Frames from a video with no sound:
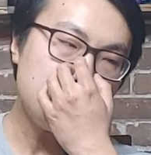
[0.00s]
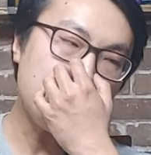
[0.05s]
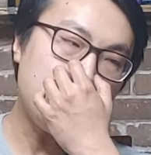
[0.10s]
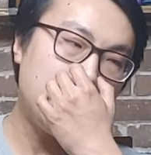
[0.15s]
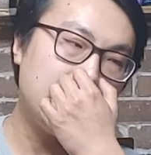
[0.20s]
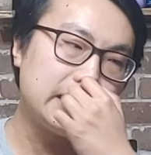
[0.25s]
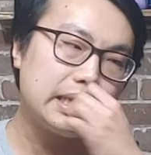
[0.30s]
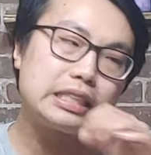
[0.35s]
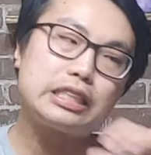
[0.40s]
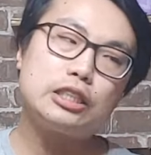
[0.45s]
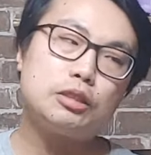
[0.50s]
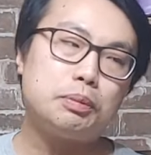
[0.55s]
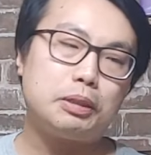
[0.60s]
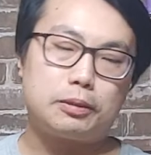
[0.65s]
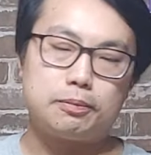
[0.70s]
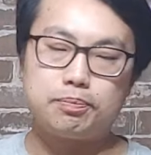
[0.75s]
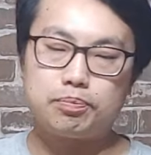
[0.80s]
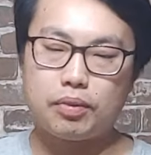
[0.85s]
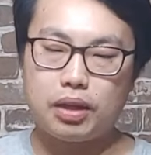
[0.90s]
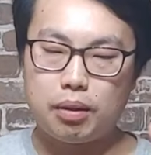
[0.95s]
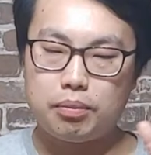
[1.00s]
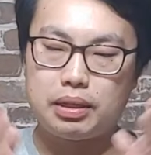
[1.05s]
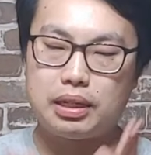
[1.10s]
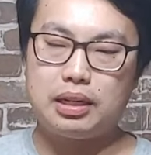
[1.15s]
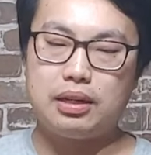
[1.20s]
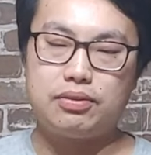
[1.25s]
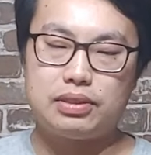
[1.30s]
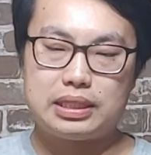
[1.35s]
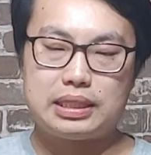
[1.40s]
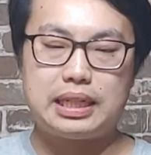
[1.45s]
I like this beer. I
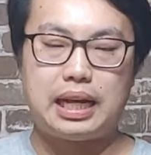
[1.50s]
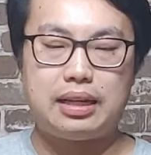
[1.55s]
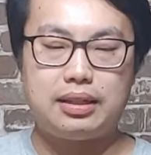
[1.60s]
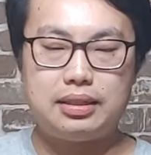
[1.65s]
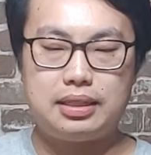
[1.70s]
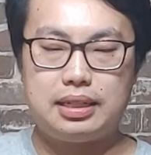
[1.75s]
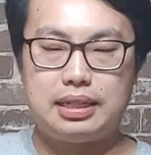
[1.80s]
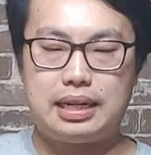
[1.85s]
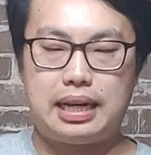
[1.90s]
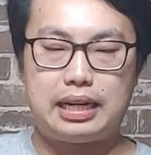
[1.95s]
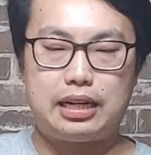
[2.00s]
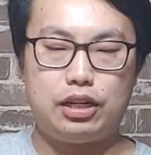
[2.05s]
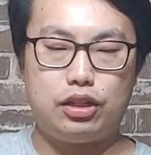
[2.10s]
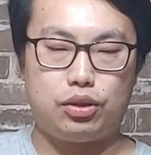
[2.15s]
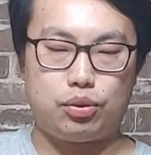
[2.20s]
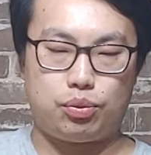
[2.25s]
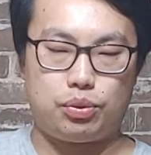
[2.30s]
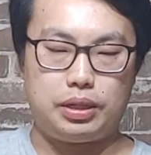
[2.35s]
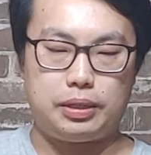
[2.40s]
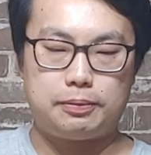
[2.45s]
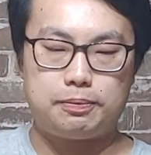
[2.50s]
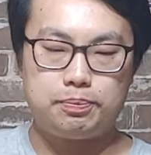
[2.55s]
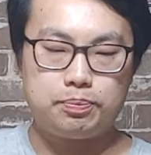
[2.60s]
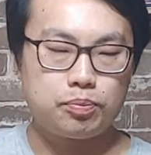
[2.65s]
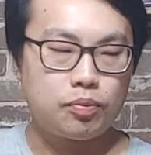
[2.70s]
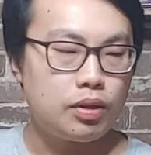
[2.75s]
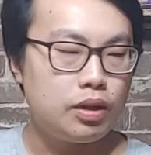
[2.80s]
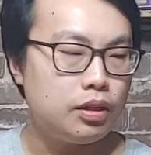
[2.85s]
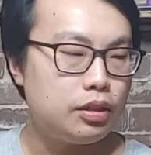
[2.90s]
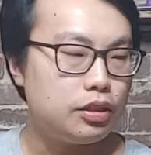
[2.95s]
mean, you give a solid 93.
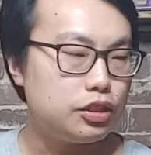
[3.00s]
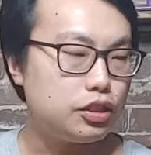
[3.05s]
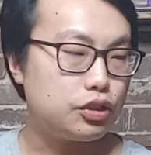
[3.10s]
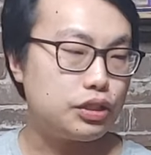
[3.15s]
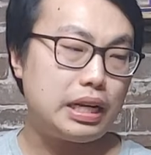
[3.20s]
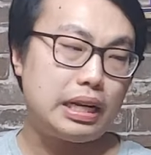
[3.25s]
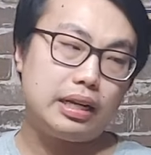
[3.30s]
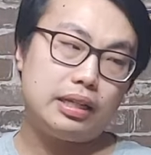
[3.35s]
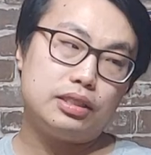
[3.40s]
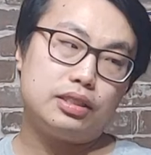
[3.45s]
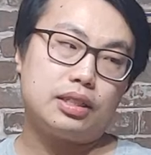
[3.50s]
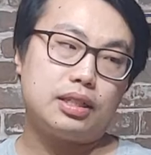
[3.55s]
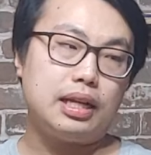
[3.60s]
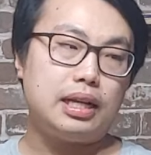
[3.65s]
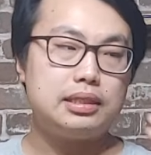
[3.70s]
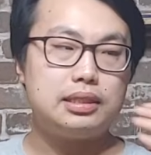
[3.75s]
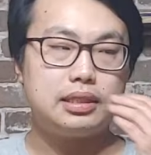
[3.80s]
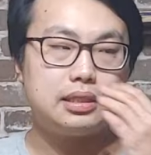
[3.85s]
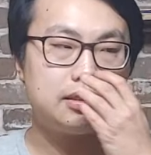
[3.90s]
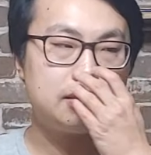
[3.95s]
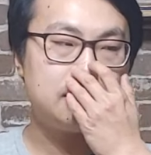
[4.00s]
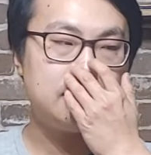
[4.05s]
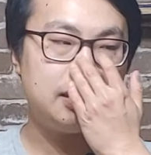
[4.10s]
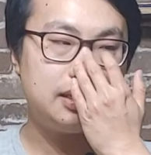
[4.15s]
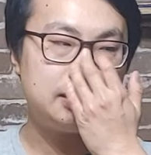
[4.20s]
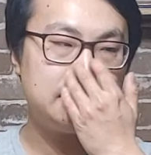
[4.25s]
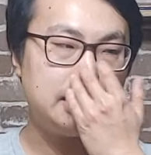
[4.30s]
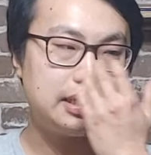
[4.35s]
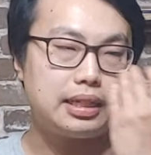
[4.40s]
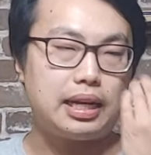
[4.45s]
So shout out to classic
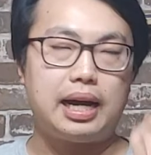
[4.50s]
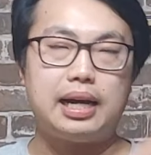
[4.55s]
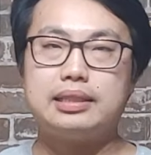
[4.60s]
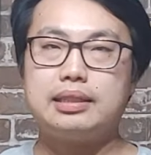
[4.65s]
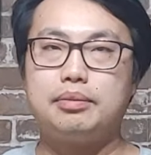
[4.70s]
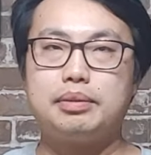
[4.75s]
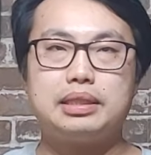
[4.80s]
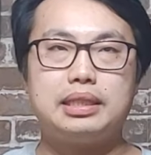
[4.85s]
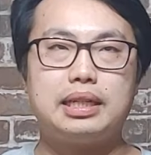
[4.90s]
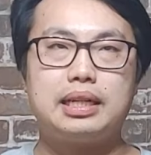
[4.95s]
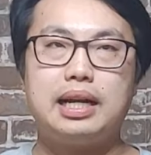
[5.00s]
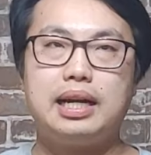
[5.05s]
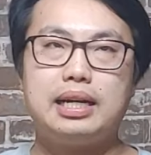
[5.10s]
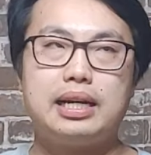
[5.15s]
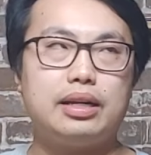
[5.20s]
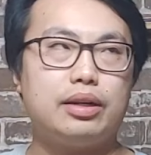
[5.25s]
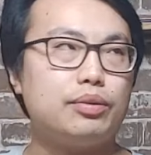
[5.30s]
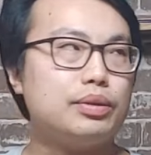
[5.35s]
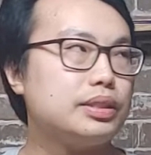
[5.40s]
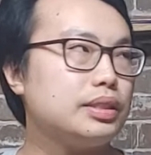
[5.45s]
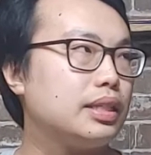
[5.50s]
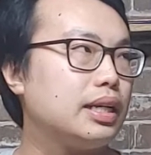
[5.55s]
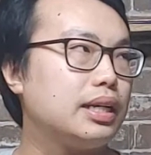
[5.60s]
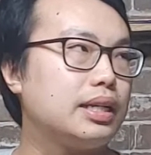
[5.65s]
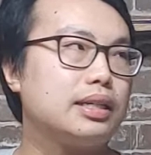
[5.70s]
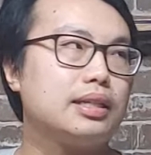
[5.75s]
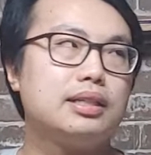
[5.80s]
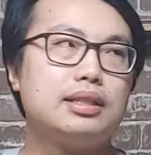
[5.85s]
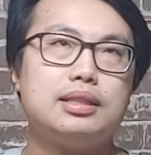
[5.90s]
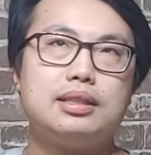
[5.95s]
uh, Dead Guy. I mean, Dead Guy Ale was
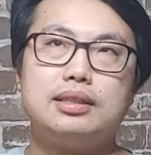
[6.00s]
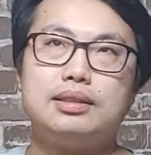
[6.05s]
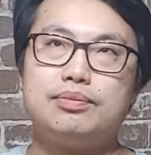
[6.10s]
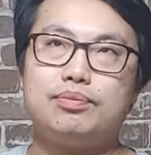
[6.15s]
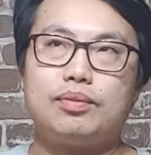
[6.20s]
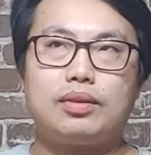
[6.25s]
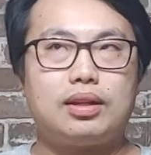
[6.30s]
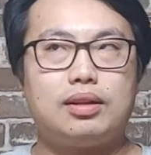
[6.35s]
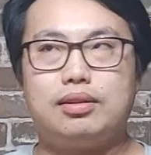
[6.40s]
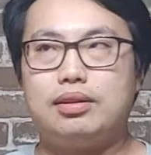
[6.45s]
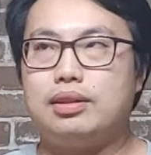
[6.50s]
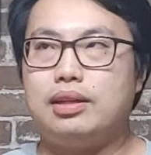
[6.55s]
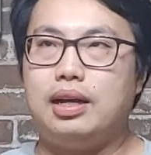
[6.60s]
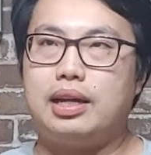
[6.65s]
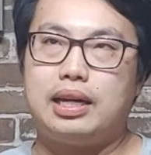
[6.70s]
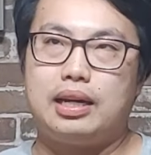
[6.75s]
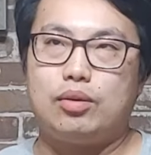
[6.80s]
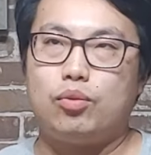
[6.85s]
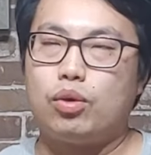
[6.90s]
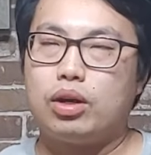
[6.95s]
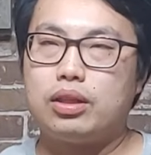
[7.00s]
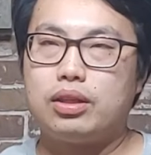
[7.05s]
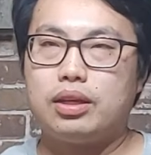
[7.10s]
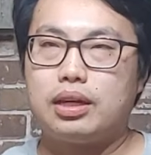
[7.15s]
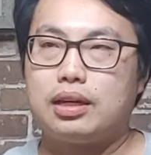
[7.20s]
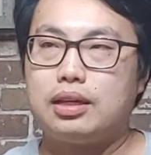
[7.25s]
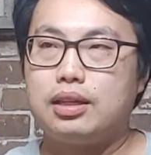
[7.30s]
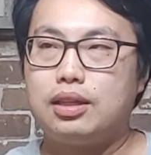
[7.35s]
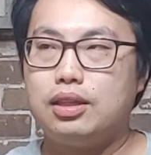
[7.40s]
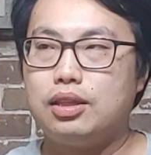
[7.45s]
like again one of
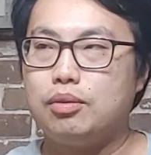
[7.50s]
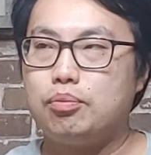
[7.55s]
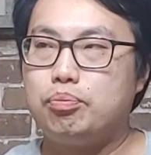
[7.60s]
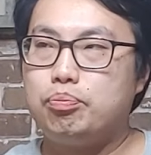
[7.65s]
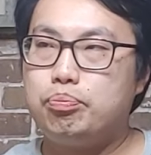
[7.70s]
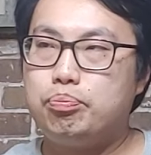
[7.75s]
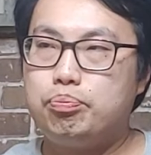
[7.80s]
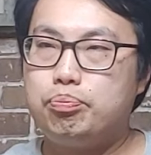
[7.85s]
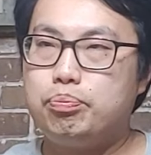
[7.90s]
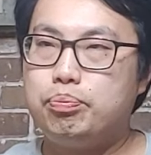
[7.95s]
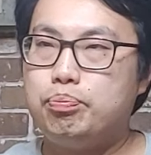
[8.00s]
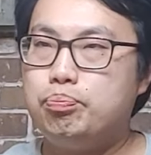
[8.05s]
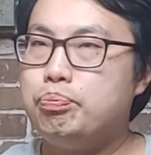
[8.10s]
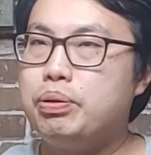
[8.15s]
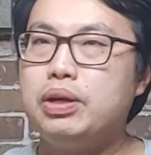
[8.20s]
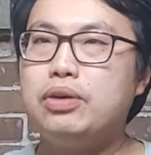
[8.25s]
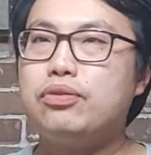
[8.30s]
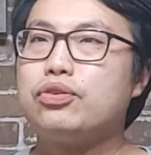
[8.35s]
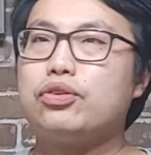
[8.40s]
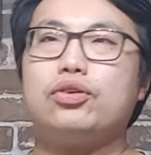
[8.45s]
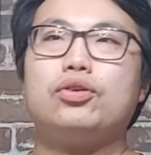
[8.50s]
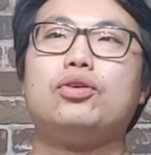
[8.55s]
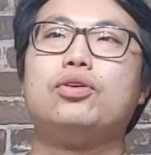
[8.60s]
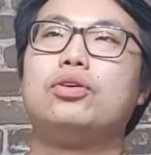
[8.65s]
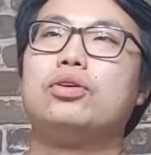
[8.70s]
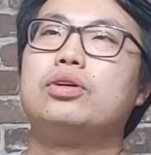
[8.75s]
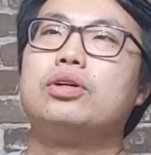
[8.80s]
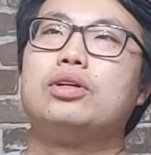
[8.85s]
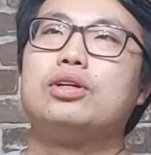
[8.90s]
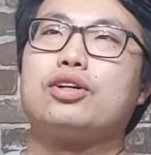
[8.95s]
the like the
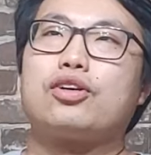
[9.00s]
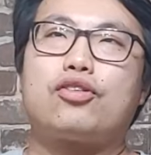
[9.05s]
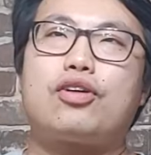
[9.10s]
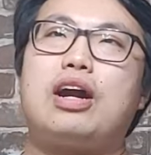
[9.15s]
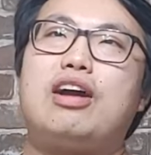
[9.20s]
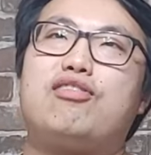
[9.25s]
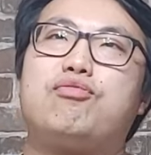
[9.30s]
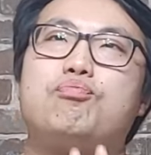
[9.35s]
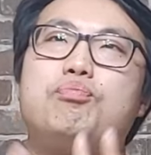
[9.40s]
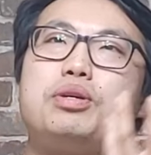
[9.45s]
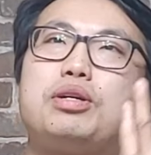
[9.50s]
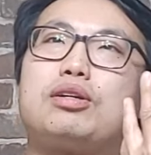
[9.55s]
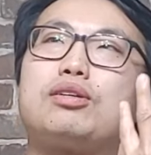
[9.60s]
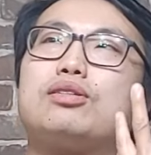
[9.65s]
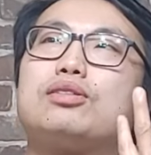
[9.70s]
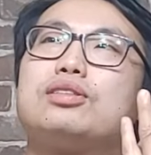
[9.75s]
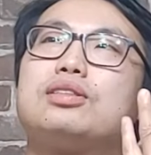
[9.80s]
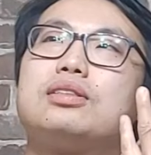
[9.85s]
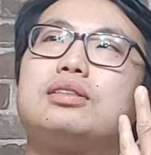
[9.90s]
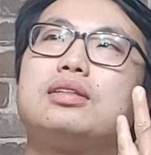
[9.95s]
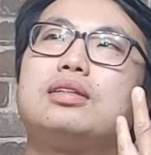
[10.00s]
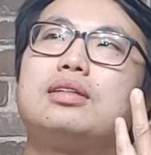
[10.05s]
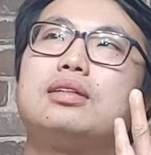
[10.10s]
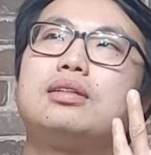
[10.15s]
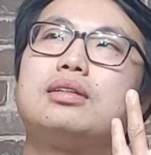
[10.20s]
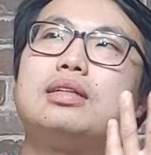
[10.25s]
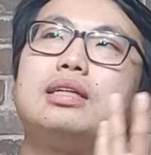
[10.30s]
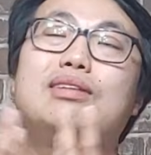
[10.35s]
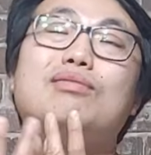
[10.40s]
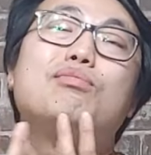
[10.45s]
pivotal craft beers
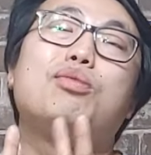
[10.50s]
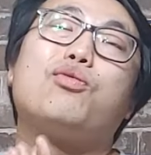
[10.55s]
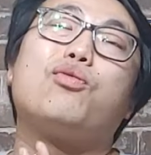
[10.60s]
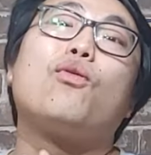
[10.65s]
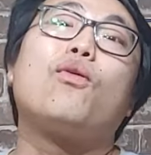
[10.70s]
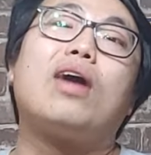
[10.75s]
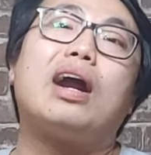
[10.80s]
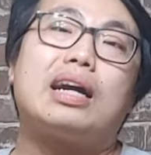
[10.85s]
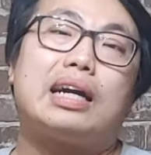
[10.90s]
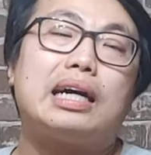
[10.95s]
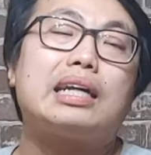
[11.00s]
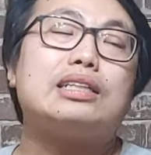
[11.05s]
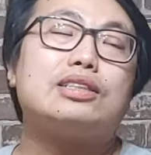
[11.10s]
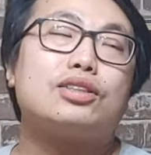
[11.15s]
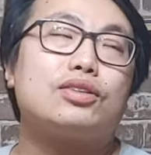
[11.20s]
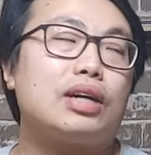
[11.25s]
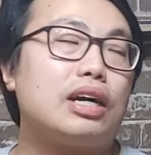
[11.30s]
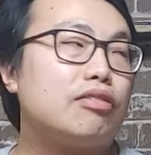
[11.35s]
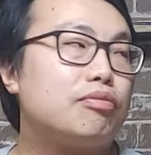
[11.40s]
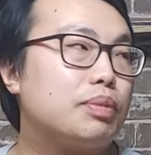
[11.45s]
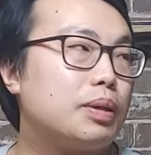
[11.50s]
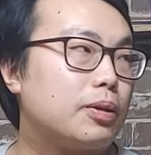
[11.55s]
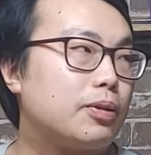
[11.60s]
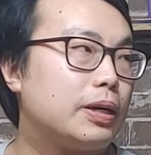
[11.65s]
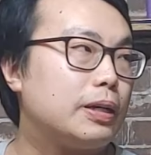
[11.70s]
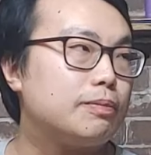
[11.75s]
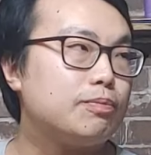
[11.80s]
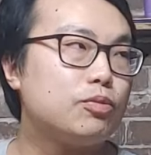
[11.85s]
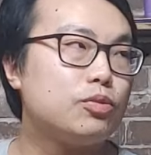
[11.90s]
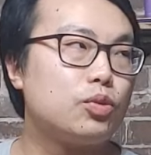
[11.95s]
even before I got into craft beer,
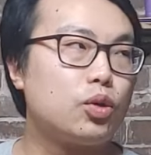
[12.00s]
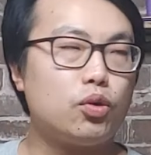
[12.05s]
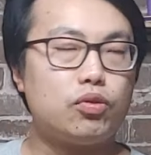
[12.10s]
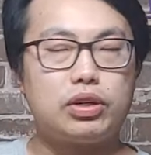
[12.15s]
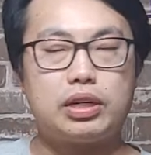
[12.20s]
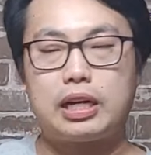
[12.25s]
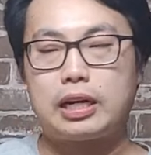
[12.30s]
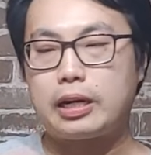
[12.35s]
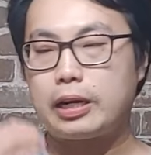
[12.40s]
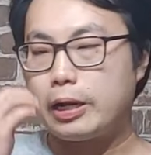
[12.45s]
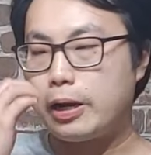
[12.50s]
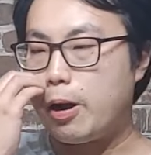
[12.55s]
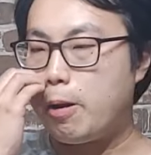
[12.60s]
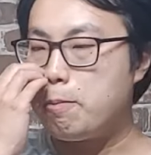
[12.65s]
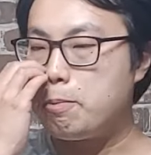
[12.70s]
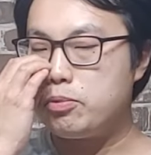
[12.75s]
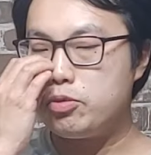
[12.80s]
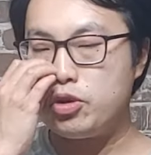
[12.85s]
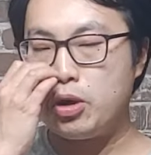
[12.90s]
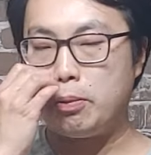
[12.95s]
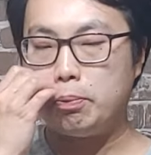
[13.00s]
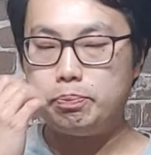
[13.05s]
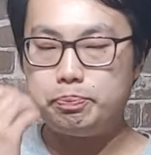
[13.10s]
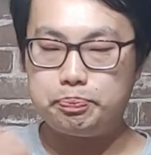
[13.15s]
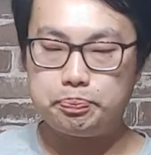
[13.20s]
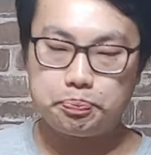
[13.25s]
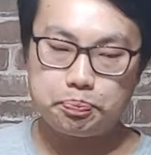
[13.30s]
right? Over a decade ago. So it